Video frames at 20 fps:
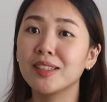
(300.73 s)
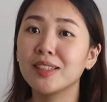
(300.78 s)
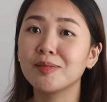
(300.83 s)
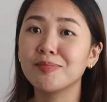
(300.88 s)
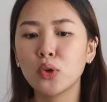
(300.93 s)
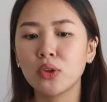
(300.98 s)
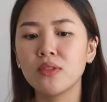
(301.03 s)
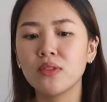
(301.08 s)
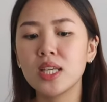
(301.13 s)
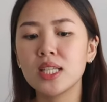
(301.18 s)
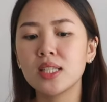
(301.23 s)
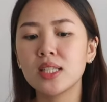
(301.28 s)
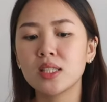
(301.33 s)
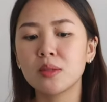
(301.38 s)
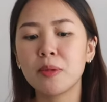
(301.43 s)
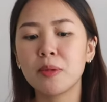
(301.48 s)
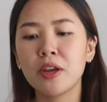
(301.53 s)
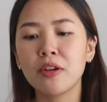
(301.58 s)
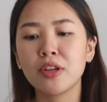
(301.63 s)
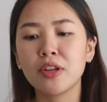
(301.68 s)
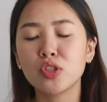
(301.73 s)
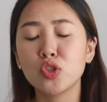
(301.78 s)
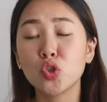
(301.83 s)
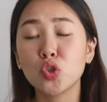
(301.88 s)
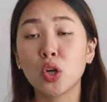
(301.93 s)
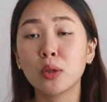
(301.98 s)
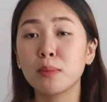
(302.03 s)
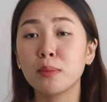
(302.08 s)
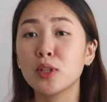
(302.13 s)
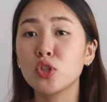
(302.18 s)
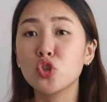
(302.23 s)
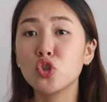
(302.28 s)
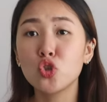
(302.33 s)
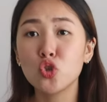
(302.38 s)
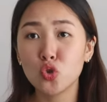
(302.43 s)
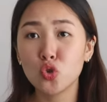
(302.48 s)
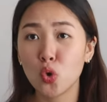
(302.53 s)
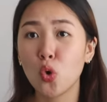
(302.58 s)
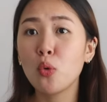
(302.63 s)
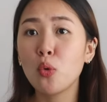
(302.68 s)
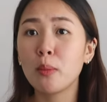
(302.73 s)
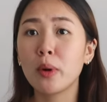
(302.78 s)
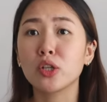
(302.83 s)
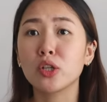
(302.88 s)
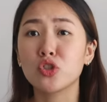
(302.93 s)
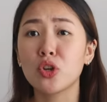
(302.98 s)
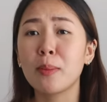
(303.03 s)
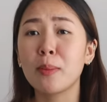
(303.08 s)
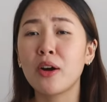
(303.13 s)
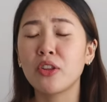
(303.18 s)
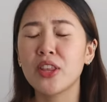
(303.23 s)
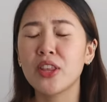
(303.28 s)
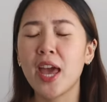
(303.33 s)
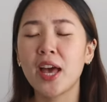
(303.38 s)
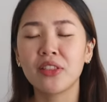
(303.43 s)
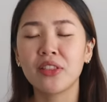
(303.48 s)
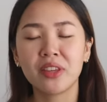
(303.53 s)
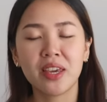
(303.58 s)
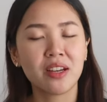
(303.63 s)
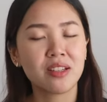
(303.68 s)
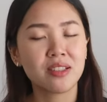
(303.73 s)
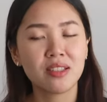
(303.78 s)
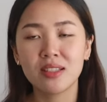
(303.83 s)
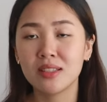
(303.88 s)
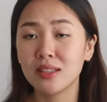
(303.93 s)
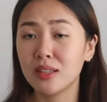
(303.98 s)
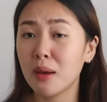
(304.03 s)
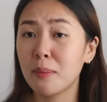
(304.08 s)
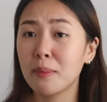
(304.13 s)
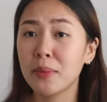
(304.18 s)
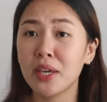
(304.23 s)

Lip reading: Both of these experiences taught me so much about the healthcare system